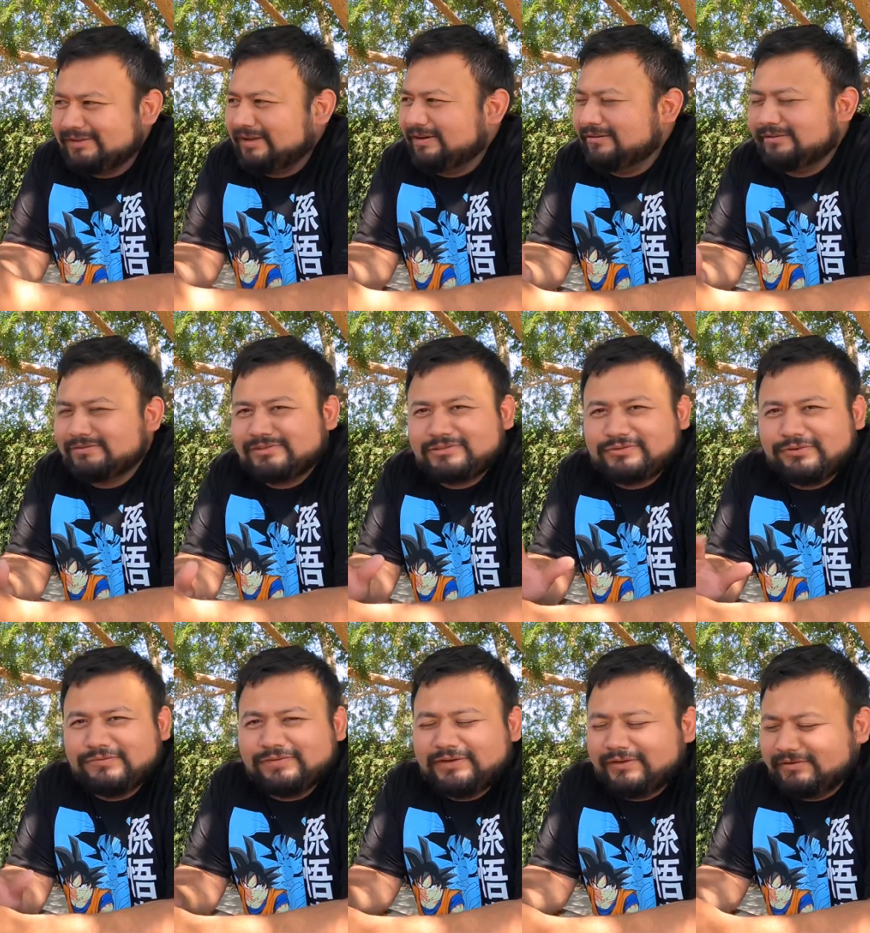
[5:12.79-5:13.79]
I know it's a
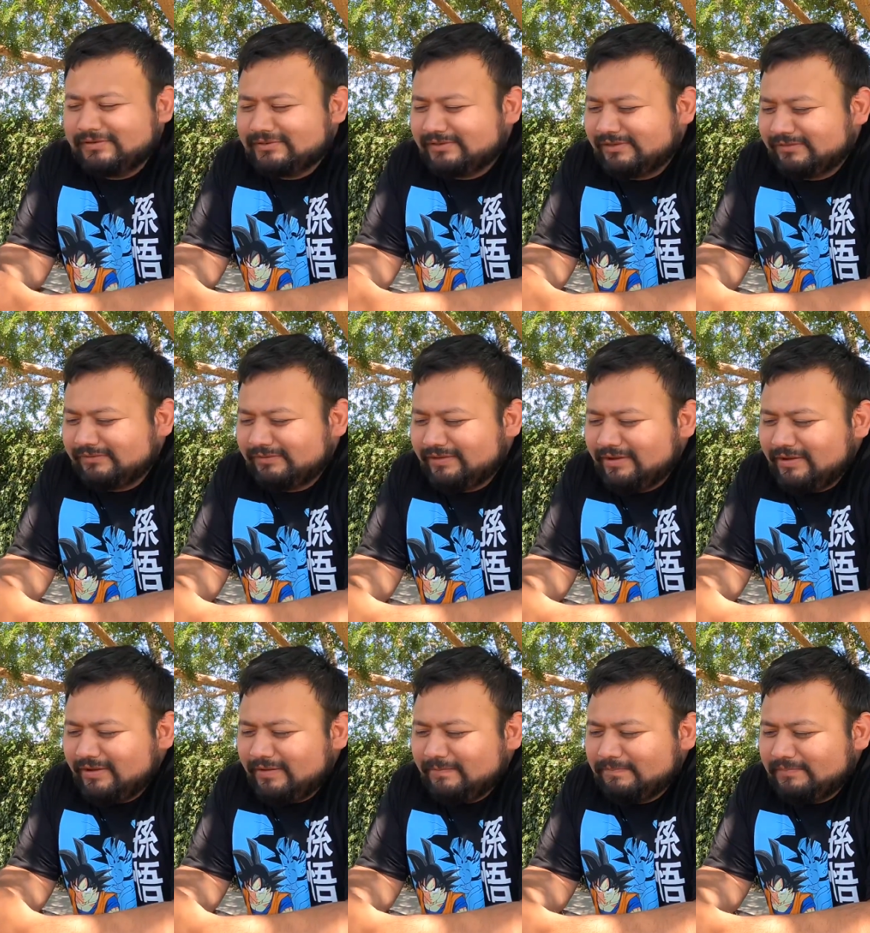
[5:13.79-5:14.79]
short video and stuff,
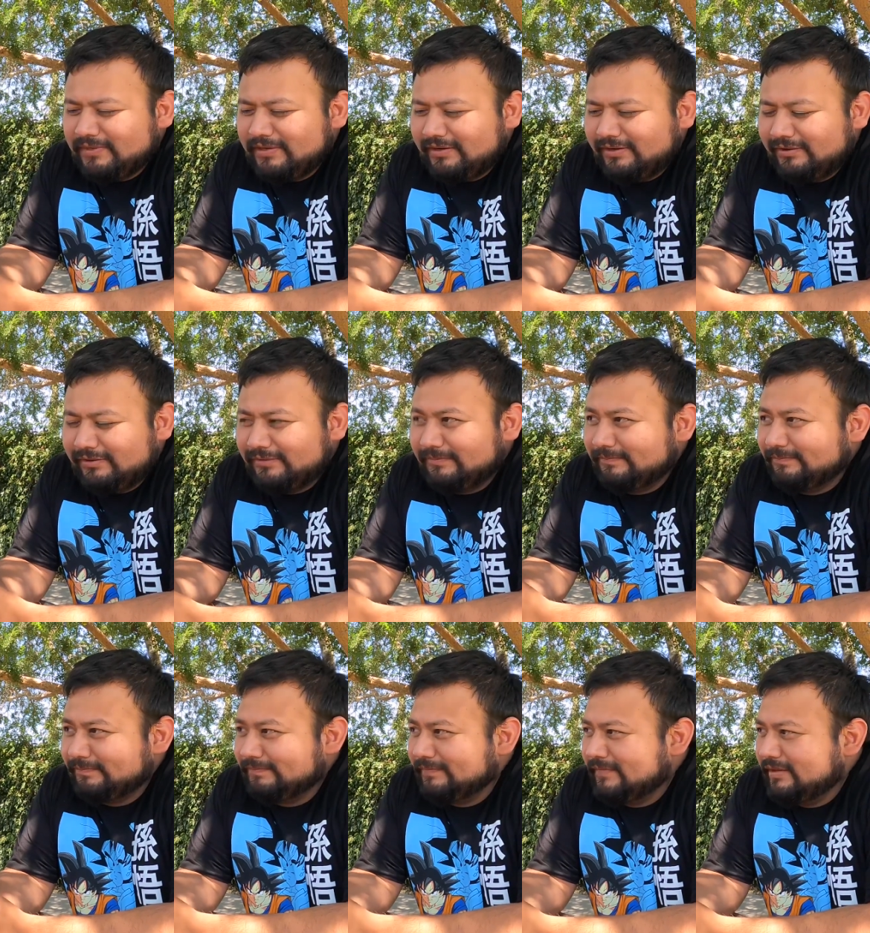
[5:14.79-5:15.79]
but
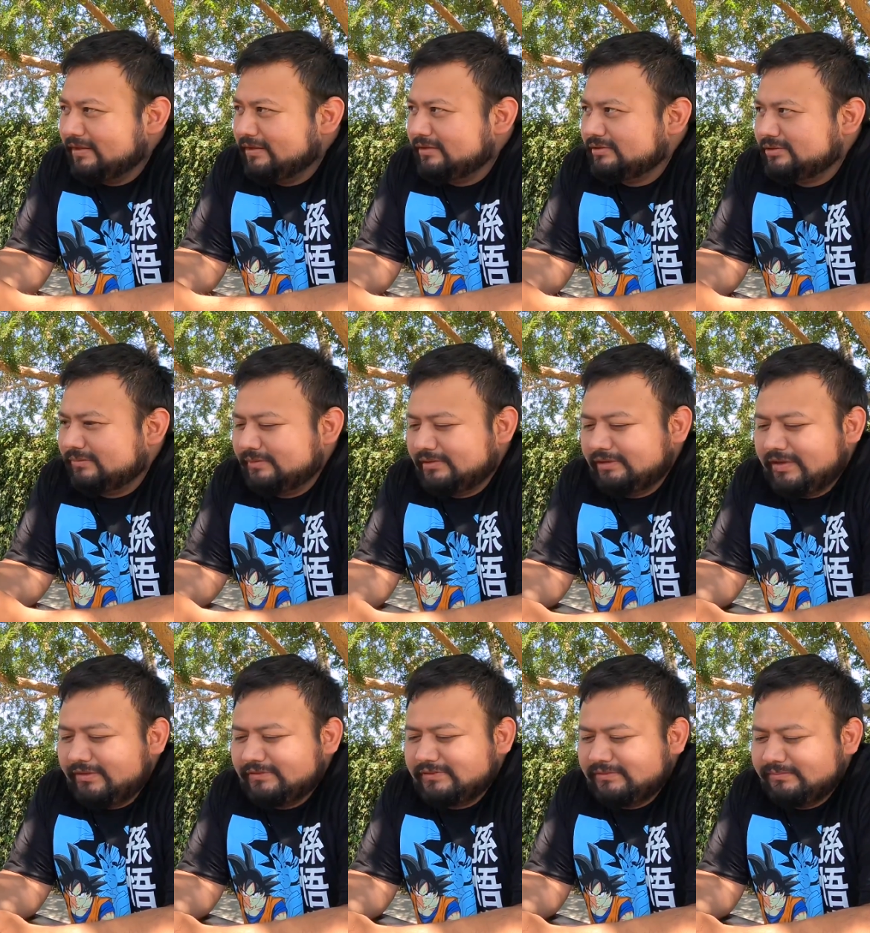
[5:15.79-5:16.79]
so we do
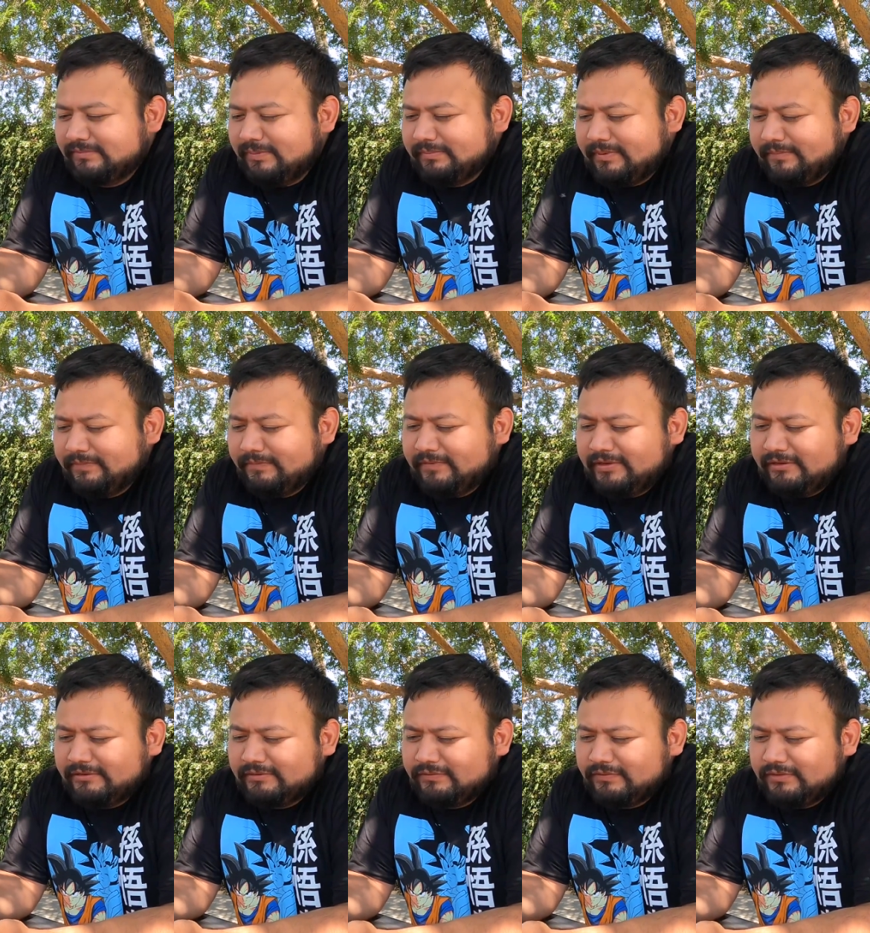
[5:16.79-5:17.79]
have some upcoming
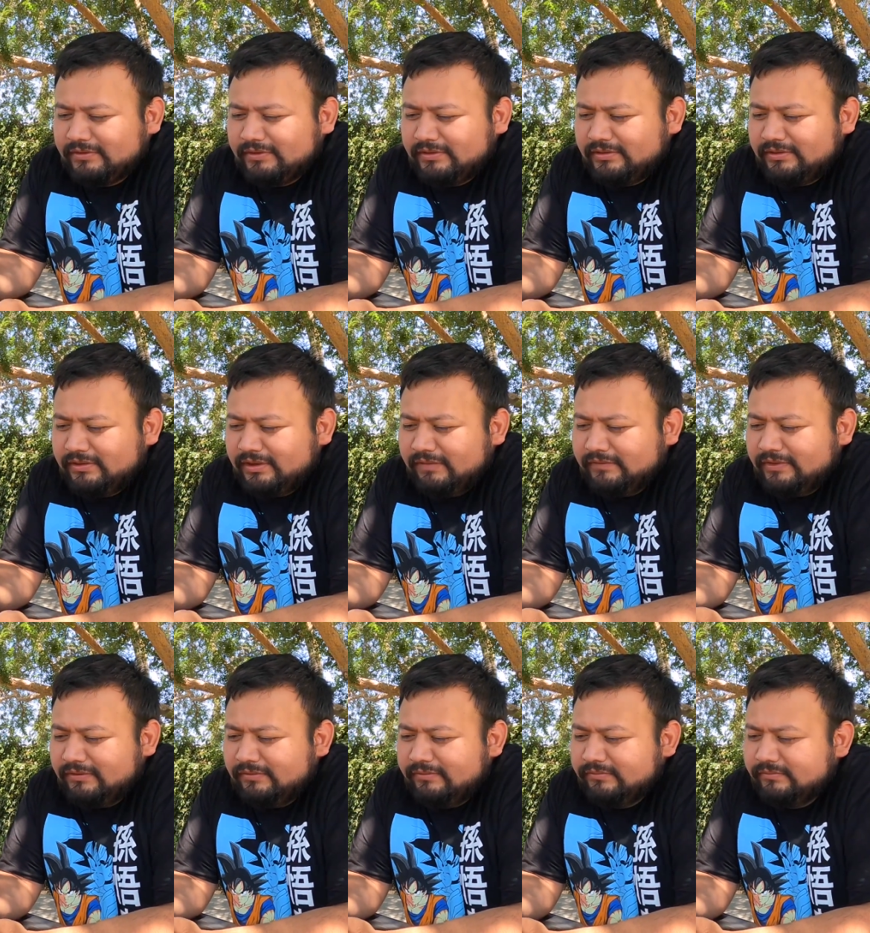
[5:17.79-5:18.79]
videos for the Evo.